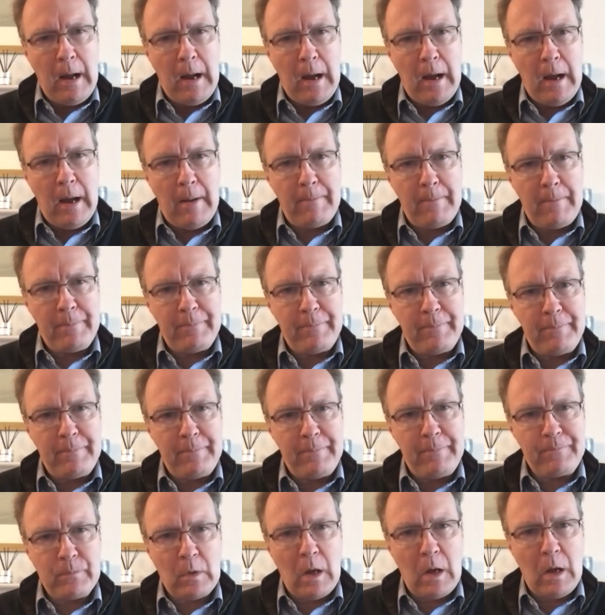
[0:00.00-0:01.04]

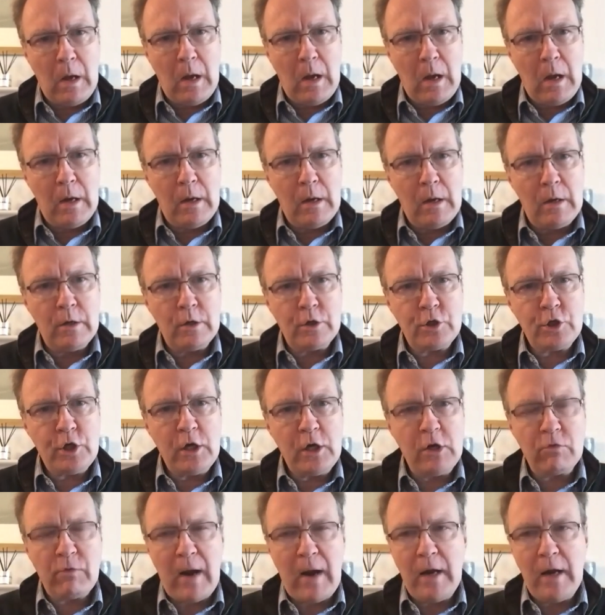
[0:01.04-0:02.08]
um, uh,
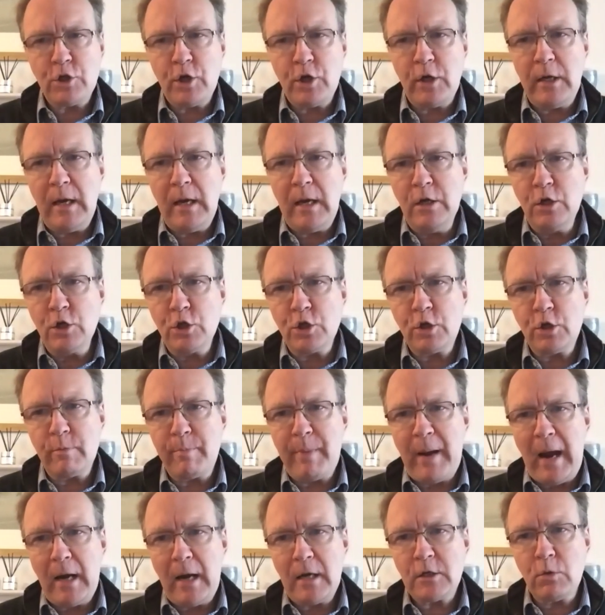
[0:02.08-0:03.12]
she gradually
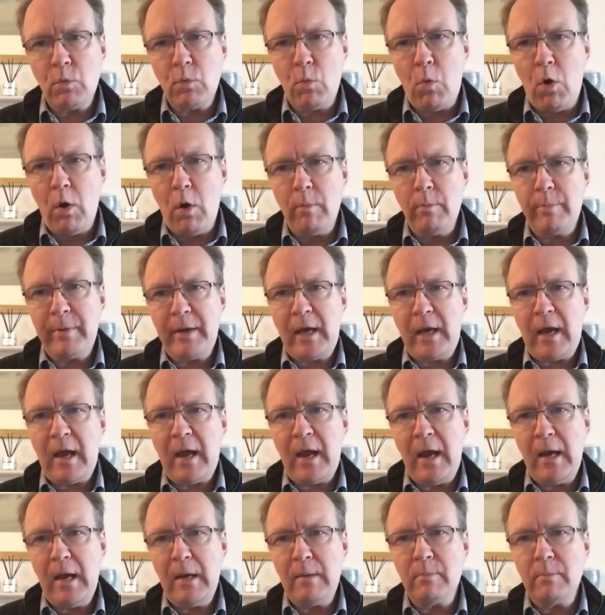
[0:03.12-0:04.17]
inched back to what
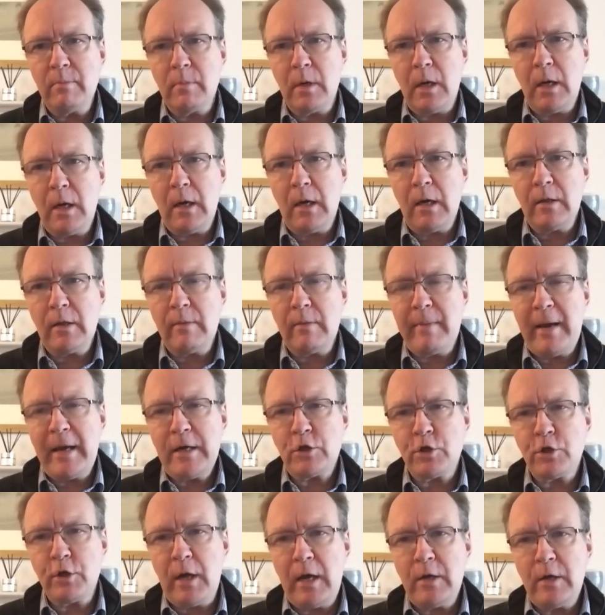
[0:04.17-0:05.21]
became uh, the
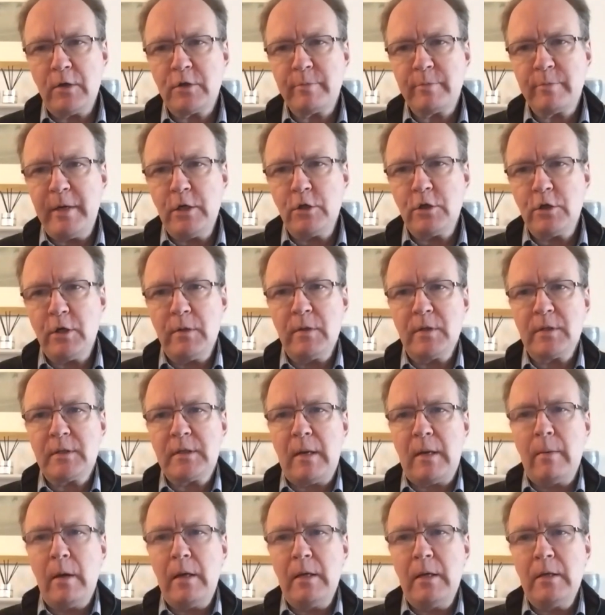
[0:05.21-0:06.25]
Mansion House speech in
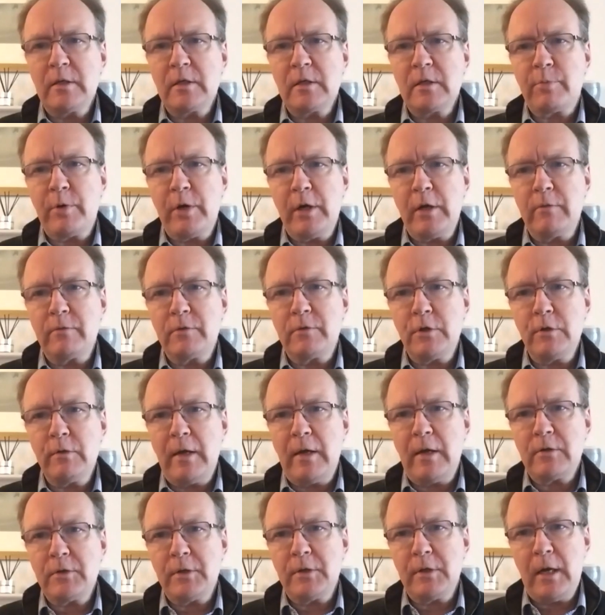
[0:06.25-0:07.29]
the in spring of
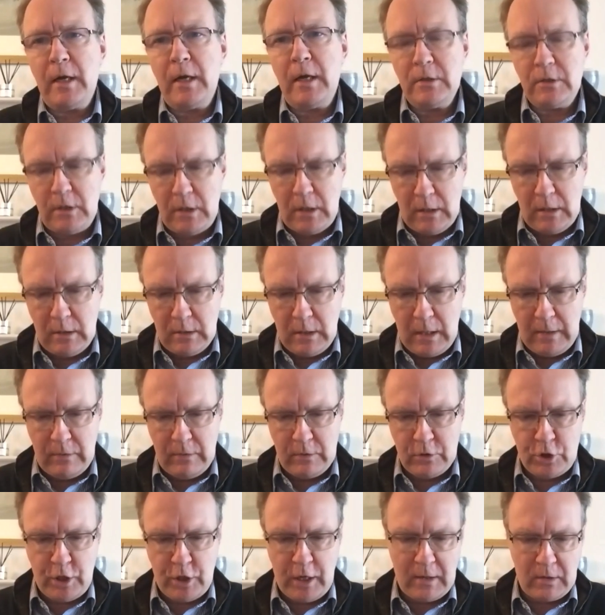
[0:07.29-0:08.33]
2018 and the
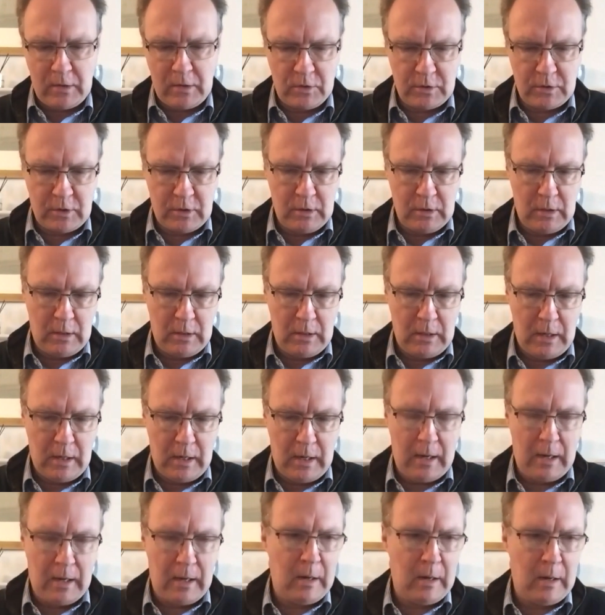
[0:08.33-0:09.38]
Chequers
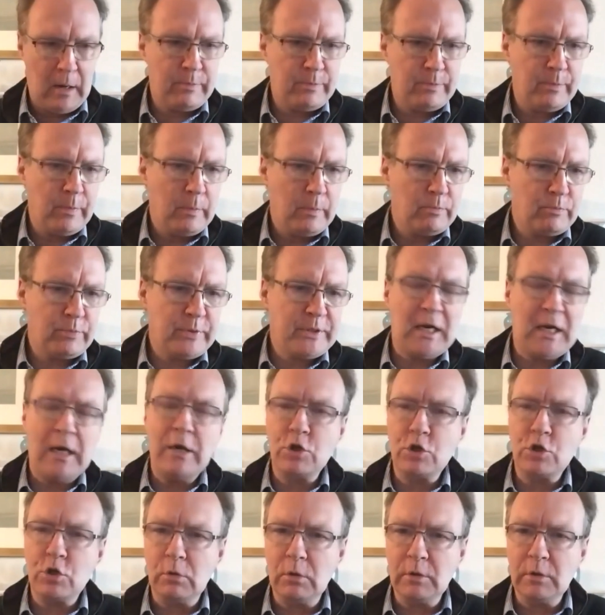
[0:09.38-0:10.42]
uh,
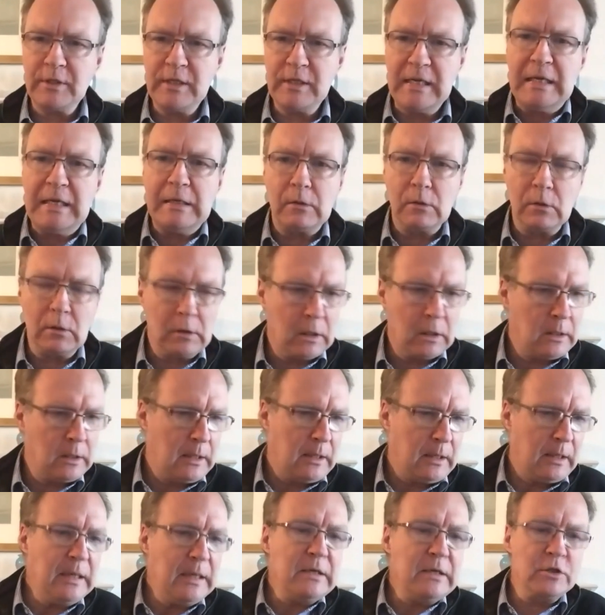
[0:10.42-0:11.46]
potential deal,
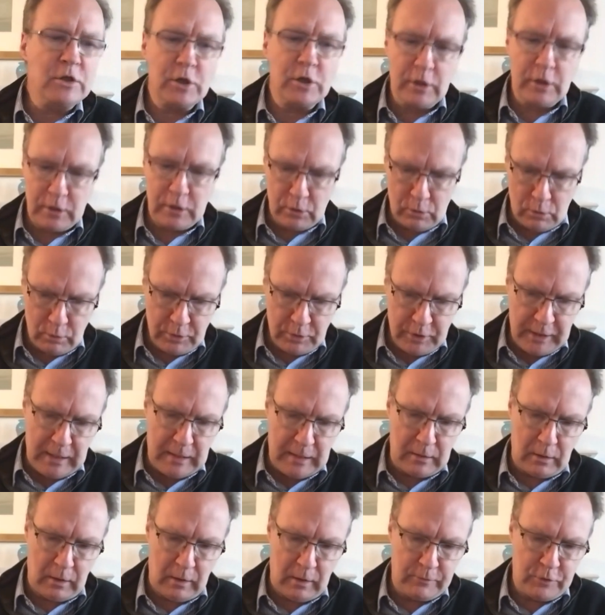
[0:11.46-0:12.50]
internal
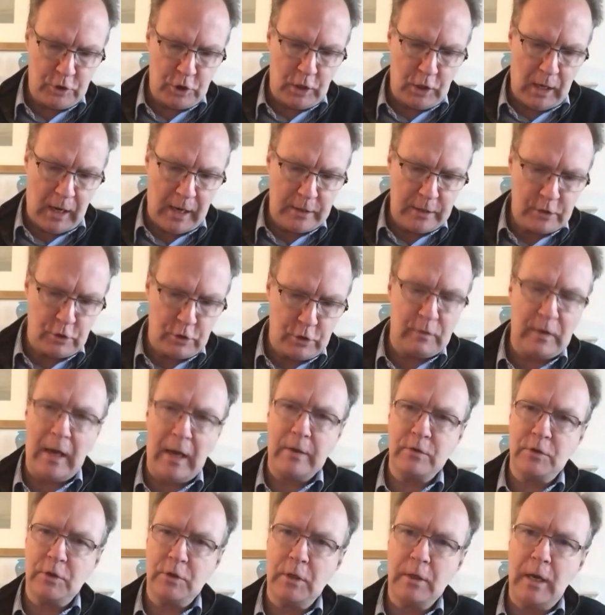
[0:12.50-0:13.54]
deal of July
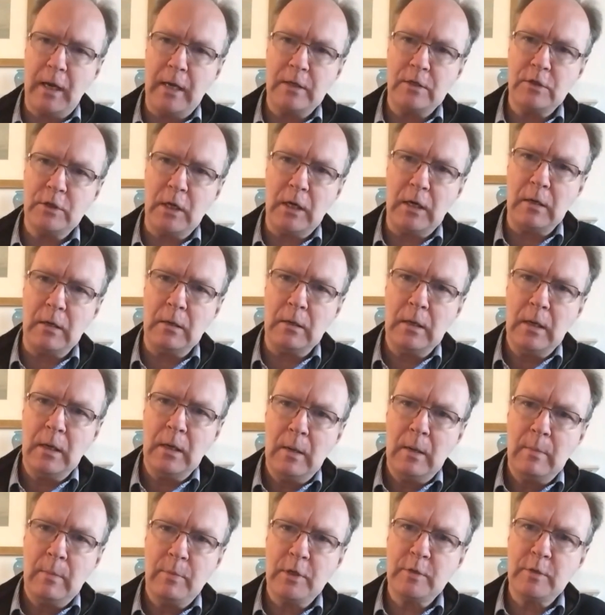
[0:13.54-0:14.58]
2018.
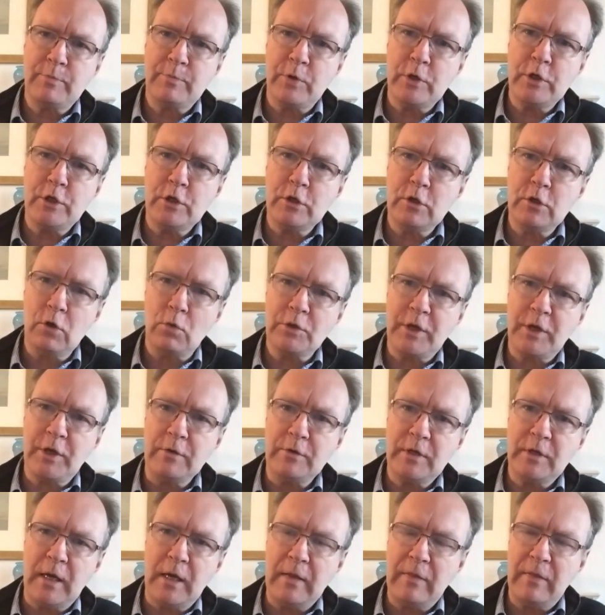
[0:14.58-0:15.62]
But as Bridget also
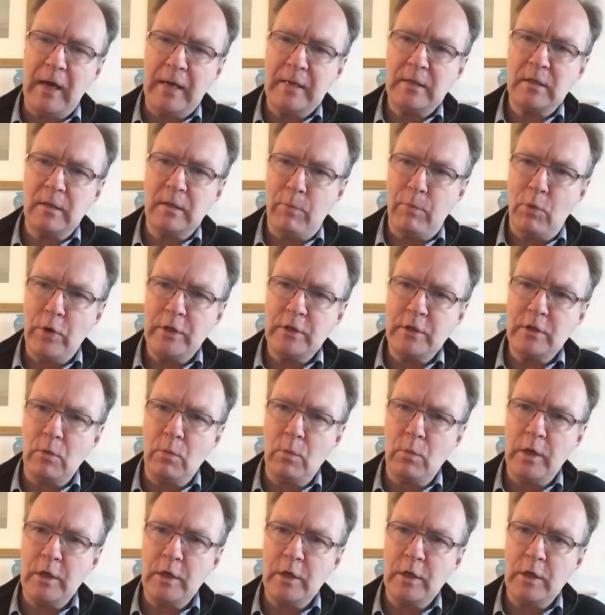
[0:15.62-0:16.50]
said, that's the point at